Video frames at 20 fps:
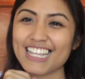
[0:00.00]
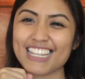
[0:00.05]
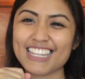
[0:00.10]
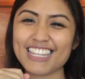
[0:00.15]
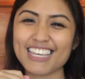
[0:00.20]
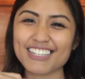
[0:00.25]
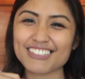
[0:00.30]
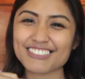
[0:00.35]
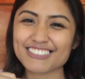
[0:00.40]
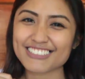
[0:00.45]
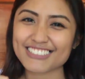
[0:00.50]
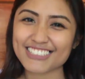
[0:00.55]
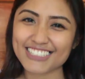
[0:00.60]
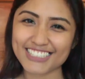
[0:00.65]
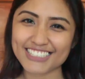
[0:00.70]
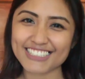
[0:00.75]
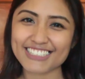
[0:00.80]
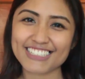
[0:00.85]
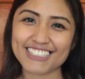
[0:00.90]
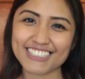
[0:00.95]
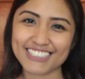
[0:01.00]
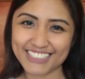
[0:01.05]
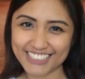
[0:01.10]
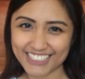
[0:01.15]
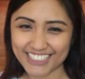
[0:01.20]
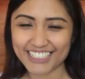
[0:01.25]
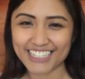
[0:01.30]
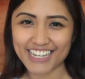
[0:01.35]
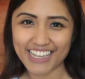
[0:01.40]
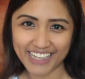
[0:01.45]
They really
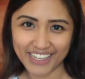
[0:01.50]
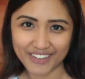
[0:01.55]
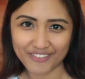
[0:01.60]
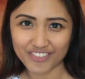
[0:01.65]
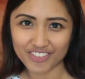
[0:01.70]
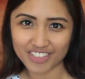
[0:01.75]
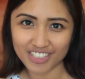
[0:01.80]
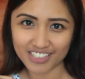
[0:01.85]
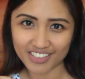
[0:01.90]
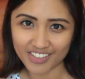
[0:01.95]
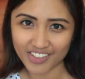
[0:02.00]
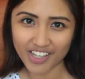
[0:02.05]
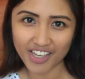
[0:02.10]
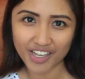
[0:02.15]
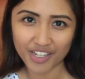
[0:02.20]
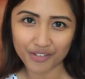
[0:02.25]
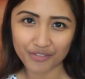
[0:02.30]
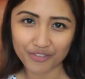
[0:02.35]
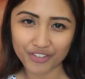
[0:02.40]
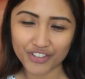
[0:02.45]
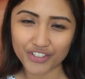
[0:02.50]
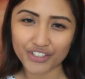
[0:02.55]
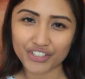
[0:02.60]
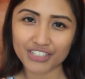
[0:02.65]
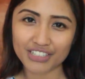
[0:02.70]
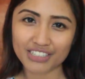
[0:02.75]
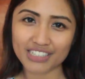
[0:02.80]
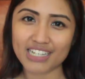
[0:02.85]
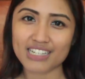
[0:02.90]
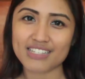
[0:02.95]
did have a lot of
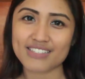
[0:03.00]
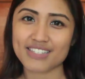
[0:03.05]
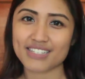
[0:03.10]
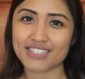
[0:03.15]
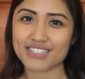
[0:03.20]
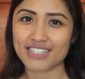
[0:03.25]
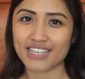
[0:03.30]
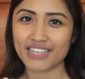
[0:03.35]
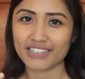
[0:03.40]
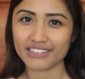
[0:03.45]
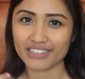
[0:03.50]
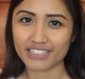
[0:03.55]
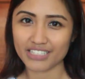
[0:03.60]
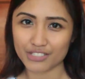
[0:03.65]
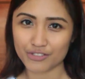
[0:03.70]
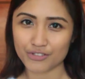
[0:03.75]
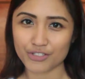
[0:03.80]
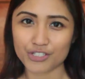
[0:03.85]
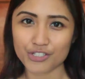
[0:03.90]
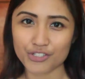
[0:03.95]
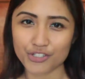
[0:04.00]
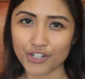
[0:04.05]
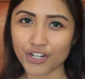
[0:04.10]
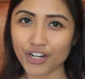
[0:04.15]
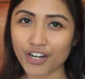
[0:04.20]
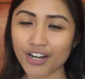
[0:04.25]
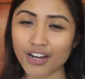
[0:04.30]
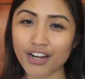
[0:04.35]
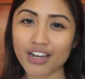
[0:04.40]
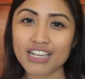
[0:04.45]
good classics and
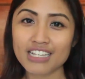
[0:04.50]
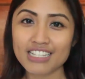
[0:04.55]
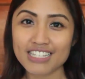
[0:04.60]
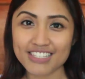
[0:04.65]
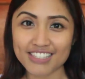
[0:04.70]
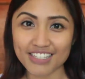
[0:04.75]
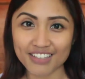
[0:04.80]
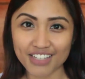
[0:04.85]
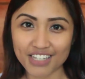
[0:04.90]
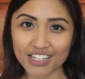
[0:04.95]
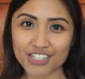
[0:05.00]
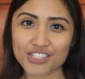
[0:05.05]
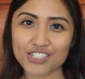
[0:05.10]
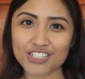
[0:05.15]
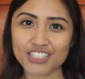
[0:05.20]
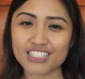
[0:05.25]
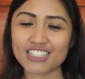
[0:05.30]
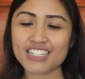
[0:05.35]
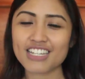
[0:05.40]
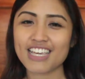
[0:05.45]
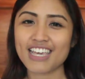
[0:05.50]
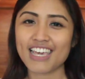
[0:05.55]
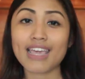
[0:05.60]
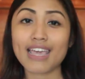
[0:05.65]
literature selection.